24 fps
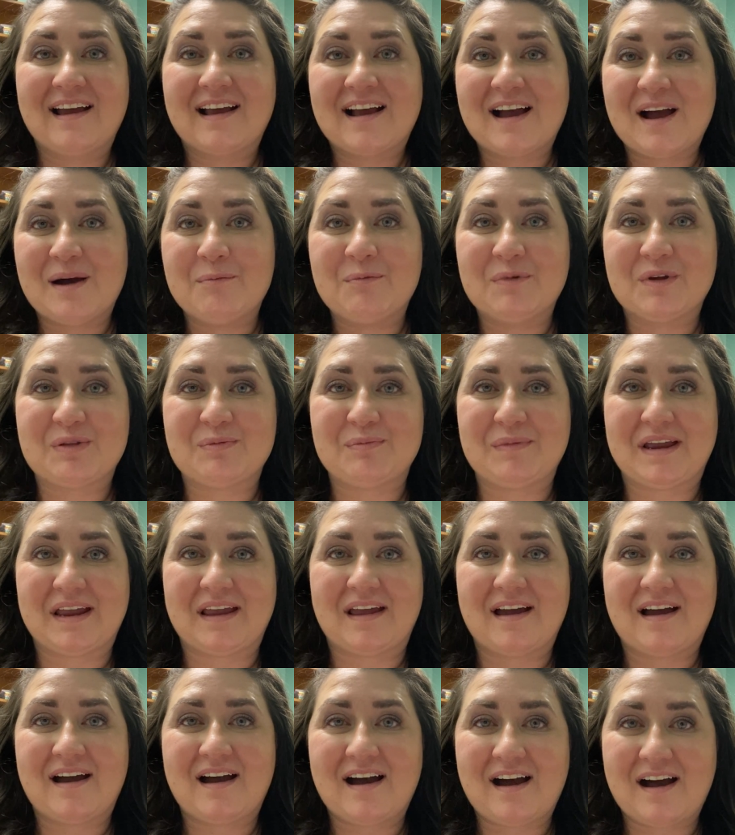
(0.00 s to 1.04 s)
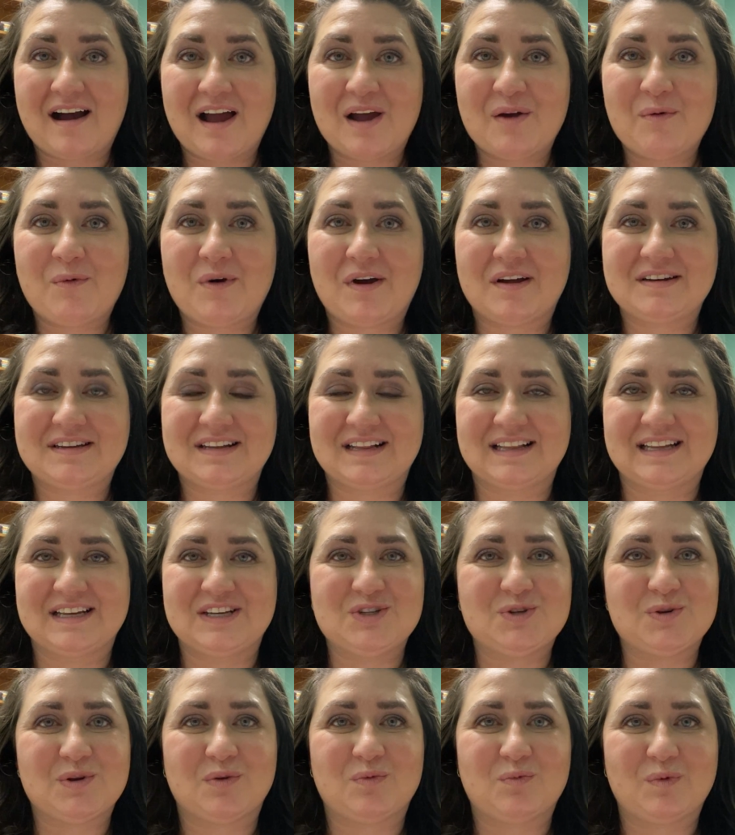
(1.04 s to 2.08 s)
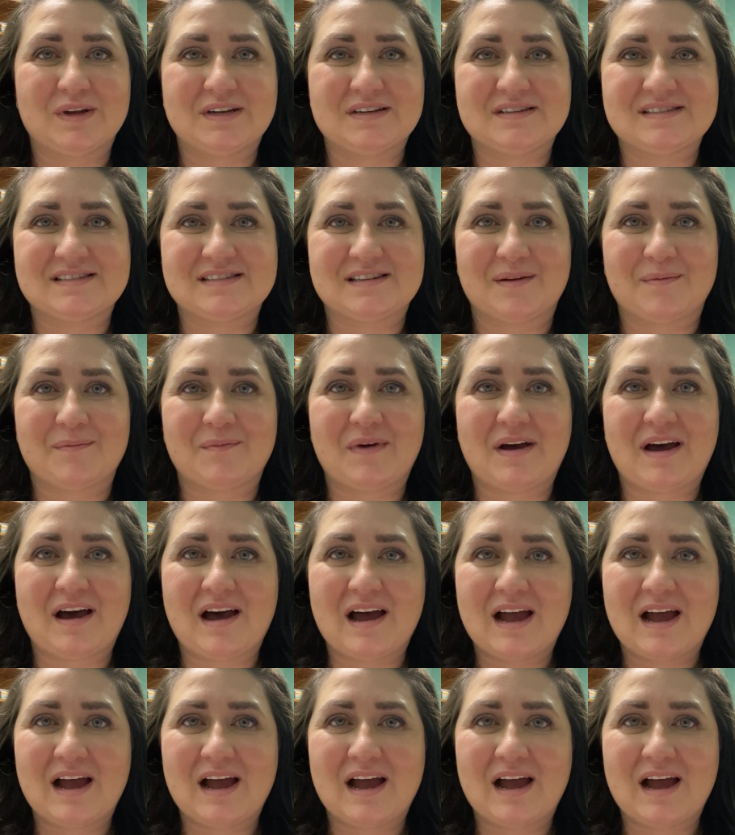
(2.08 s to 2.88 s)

"Come with me. I want to lead you in wisdom.